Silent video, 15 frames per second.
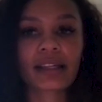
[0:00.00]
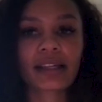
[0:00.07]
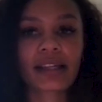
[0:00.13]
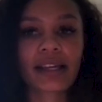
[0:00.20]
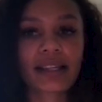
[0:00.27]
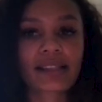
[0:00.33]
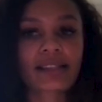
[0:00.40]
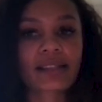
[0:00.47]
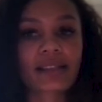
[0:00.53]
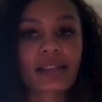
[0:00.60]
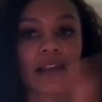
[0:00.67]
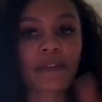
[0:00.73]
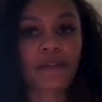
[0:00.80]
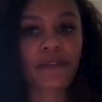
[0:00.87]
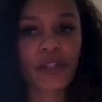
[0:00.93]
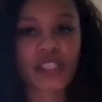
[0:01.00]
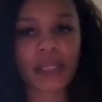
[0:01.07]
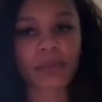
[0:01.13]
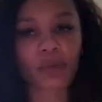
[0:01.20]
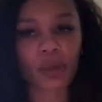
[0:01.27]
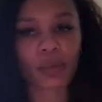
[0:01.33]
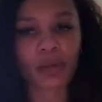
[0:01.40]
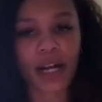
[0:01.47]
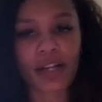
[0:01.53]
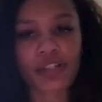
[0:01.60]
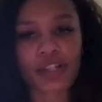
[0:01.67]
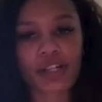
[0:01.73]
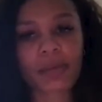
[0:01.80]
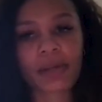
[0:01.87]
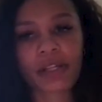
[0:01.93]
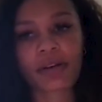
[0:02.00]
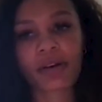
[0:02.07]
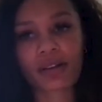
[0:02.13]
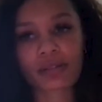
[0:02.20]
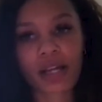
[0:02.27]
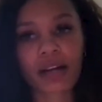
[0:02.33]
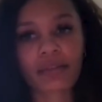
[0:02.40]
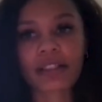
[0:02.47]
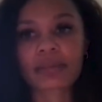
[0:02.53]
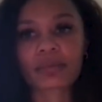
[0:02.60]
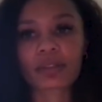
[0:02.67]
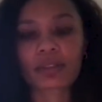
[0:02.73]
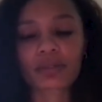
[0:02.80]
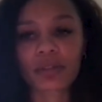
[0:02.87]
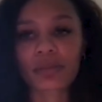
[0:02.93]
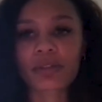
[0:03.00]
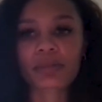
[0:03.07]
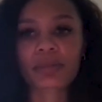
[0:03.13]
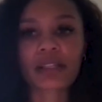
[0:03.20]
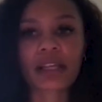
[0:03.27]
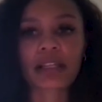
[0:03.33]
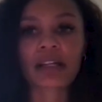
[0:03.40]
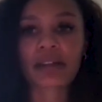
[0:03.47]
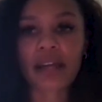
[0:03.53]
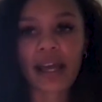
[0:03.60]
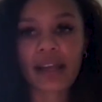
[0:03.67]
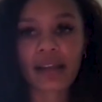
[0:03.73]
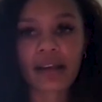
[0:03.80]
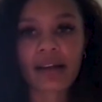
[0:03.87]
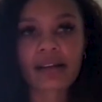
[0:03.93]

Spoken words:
it feels like more pressure, but you also have like more room to be like, okay, like